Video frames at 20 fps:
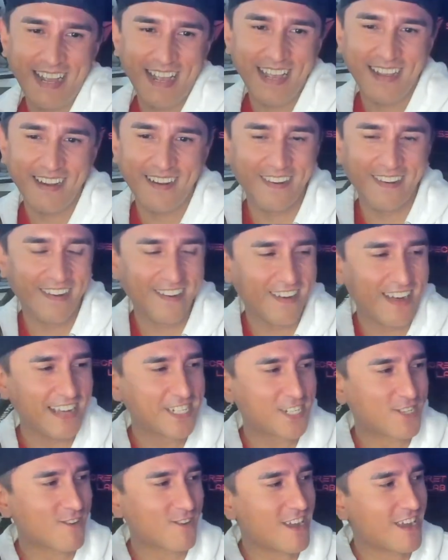I don't know. I
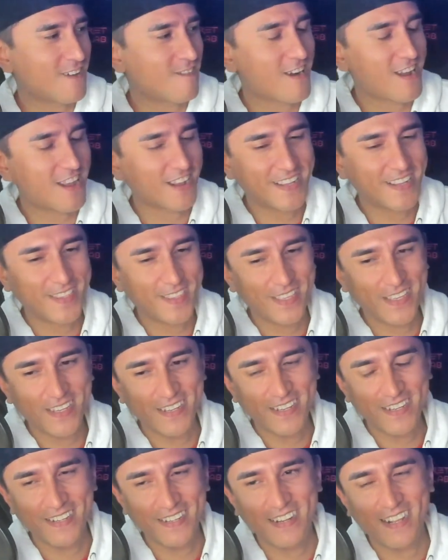tried rocking
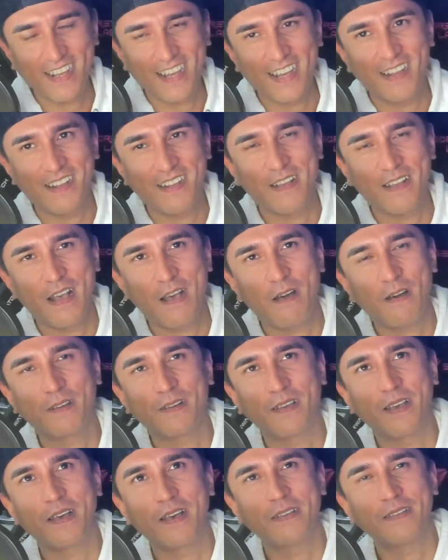the.
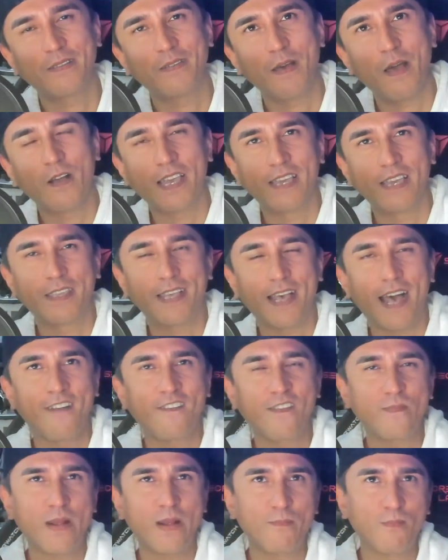Okay, I
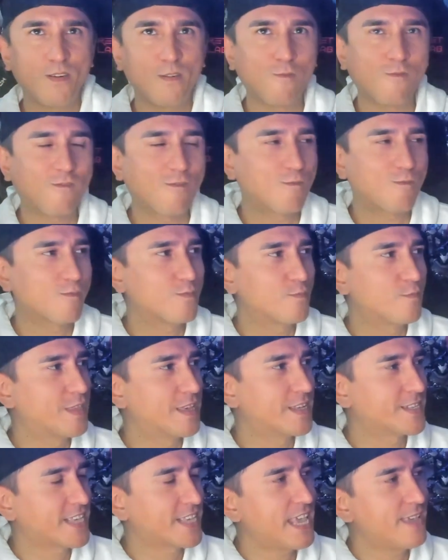remember
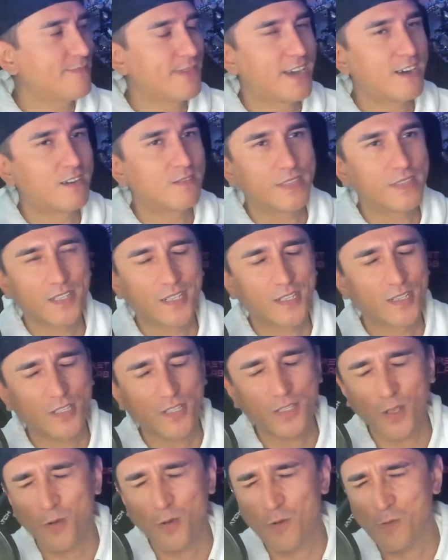this came out. This is
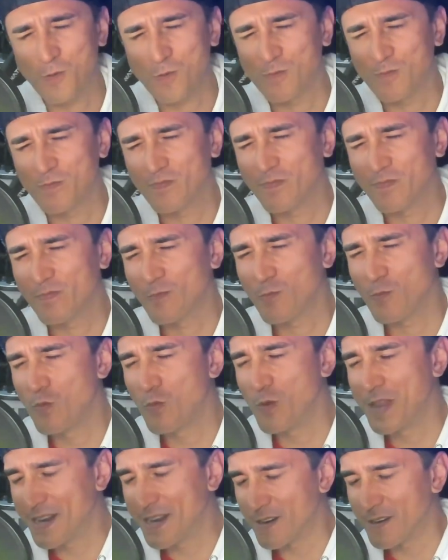so
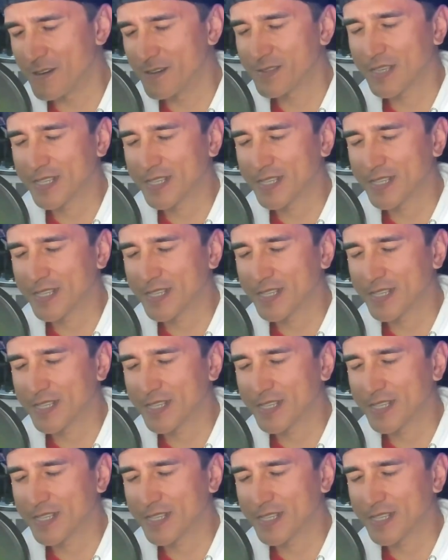weird.